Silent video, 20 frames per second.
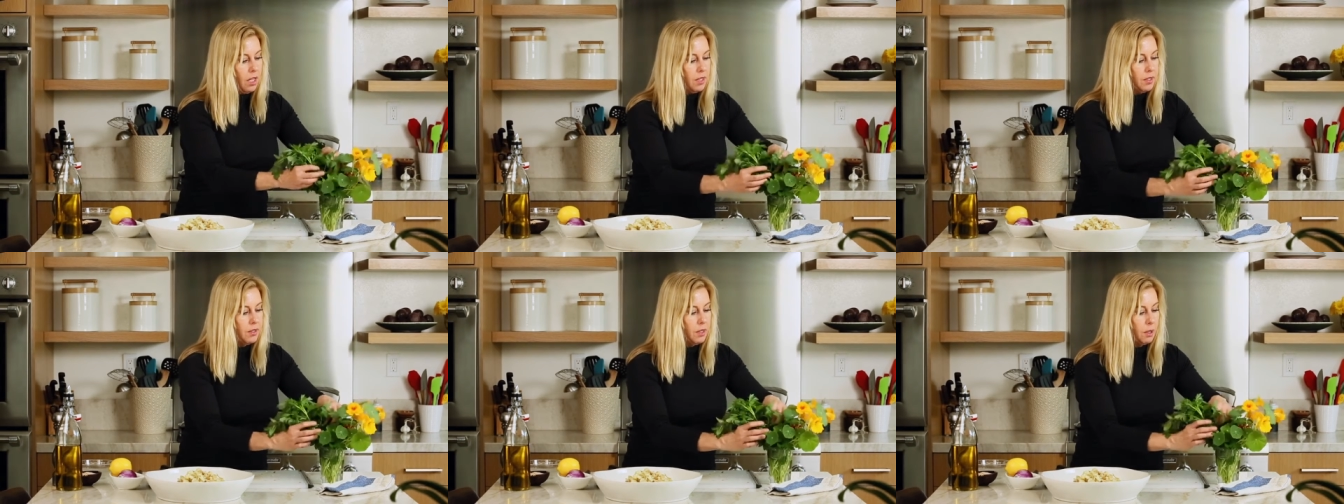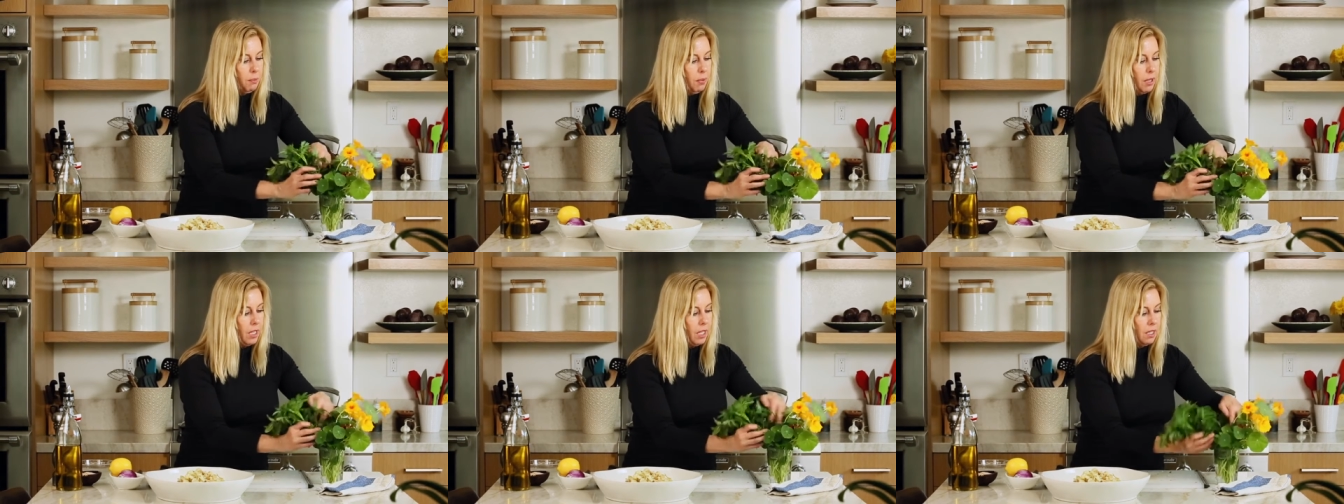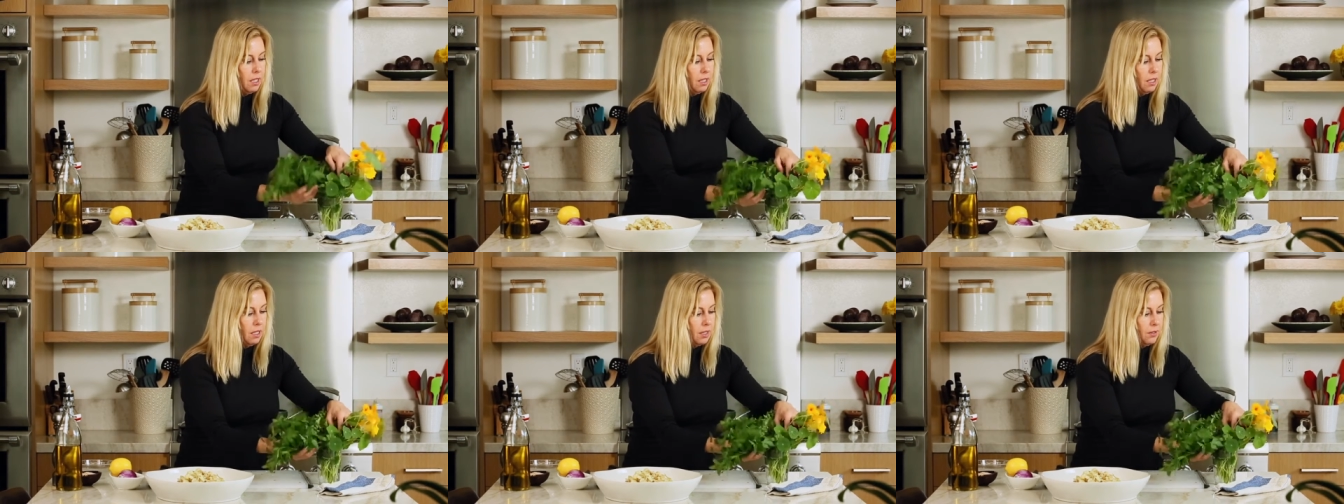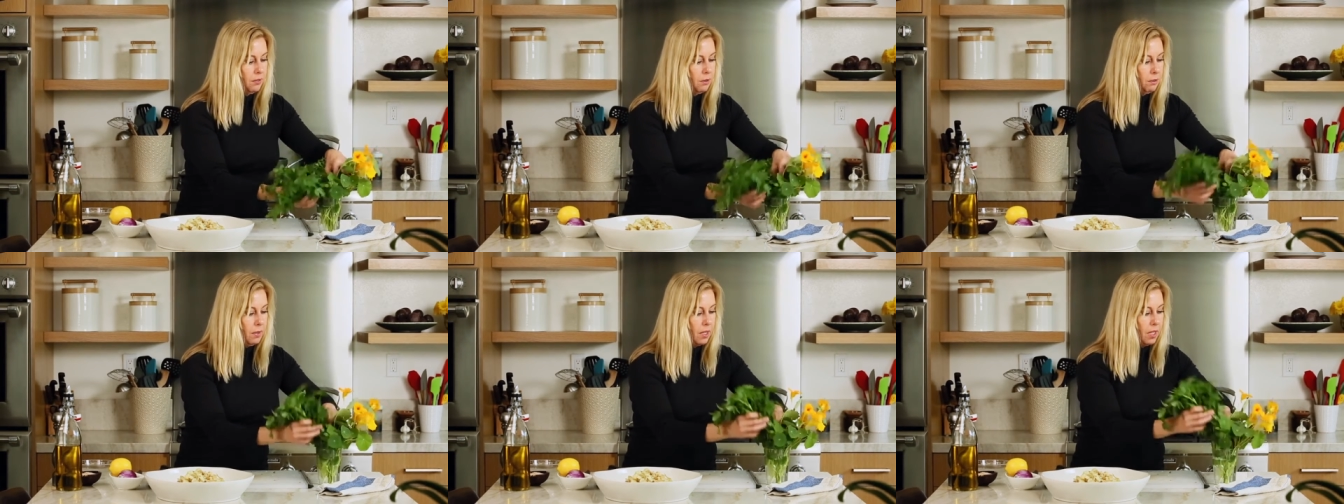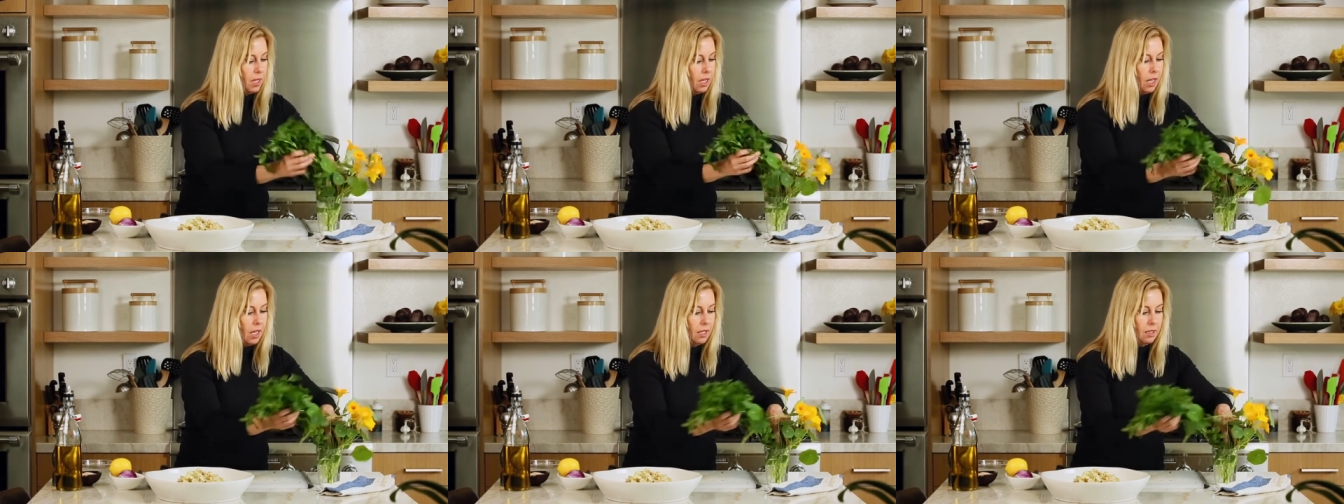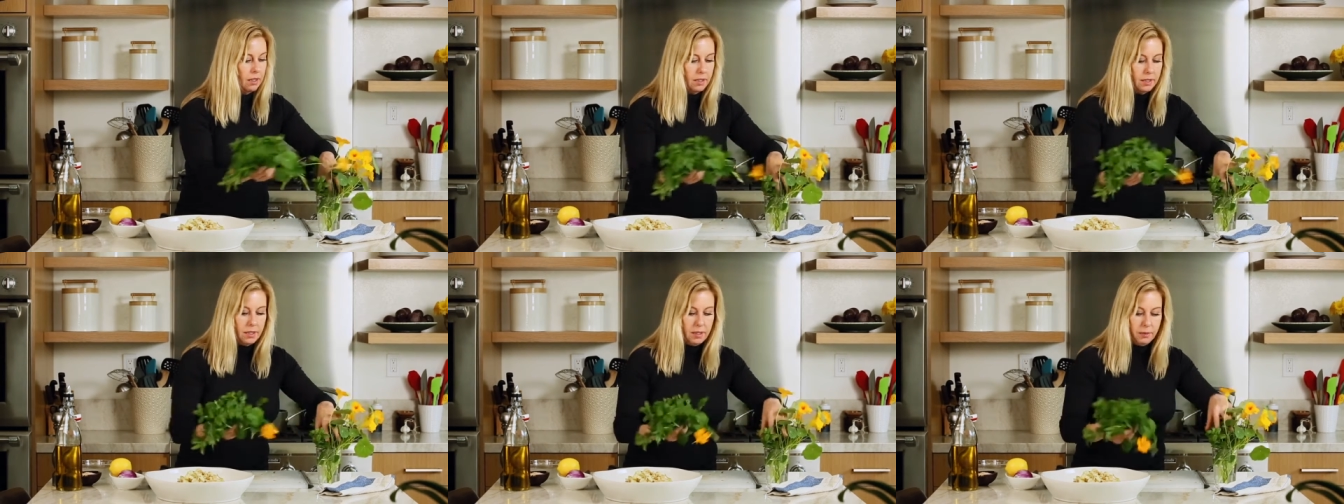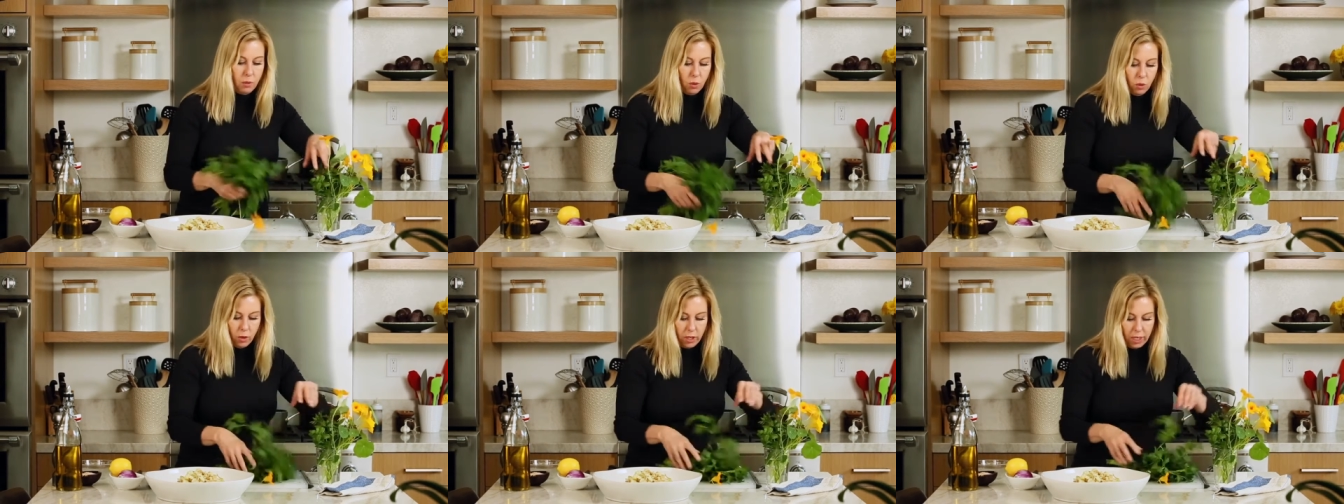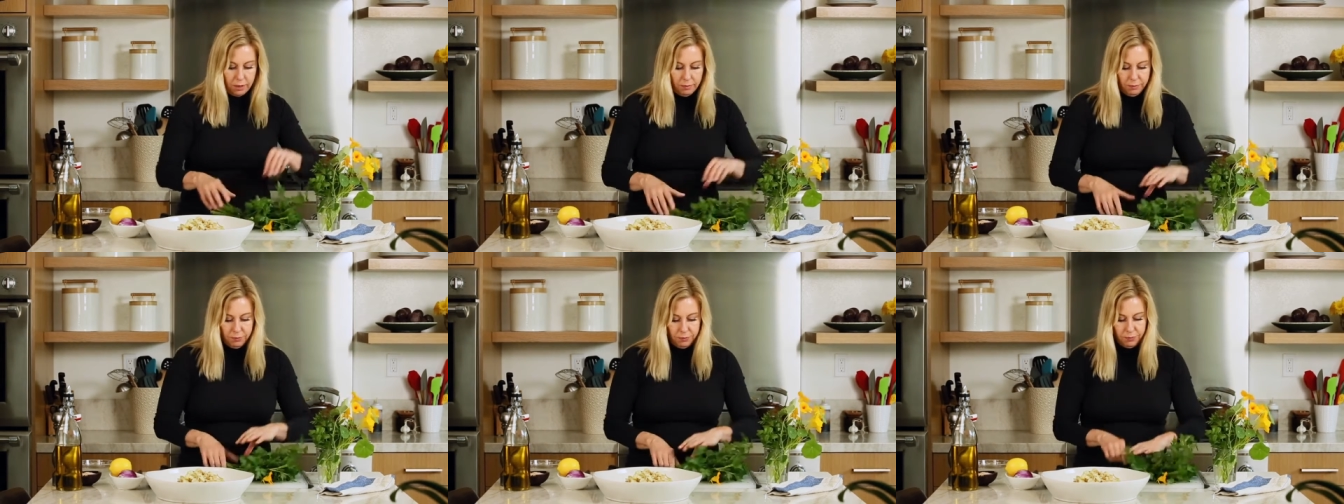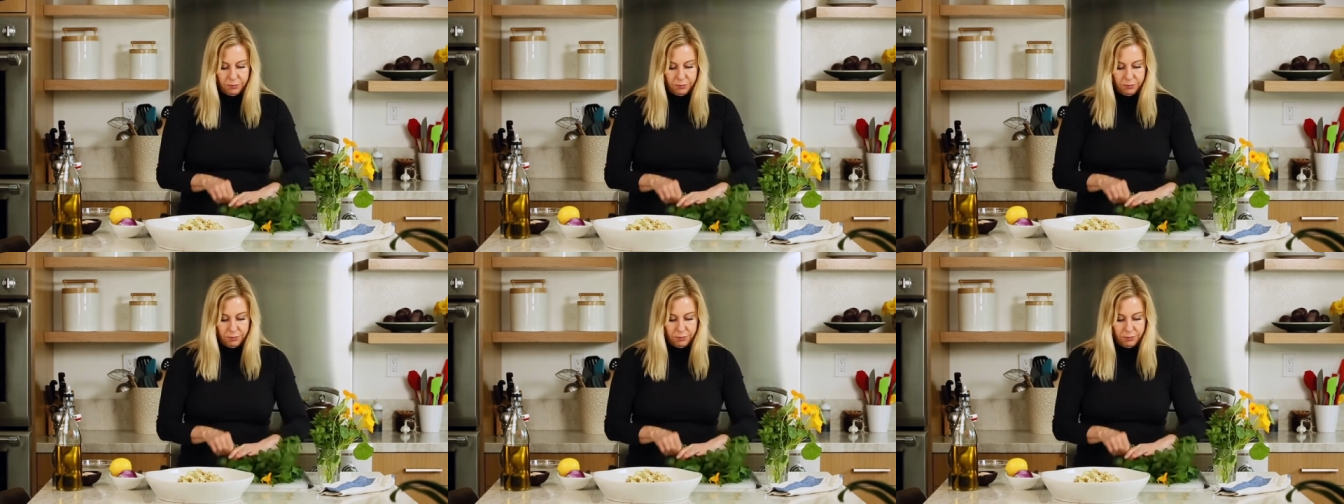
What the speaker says: So I picked this from the garden this morning,